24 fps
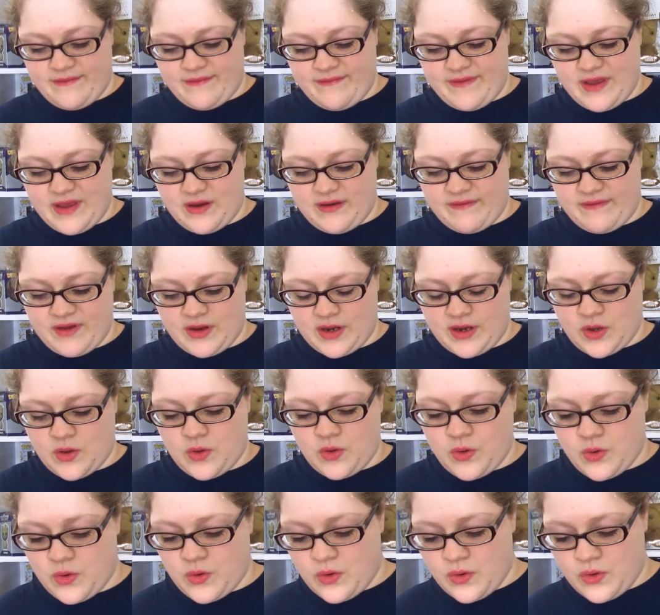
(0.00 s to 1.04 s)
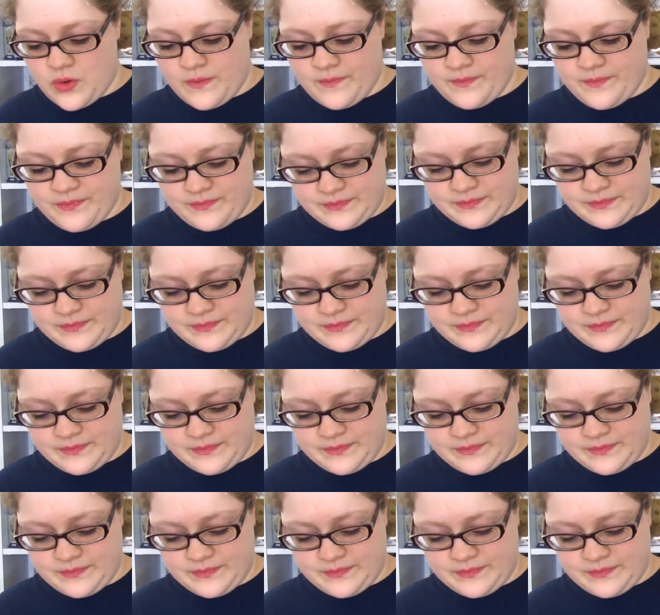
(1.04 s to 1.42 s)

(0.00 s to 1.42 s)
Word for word: Very, very cool.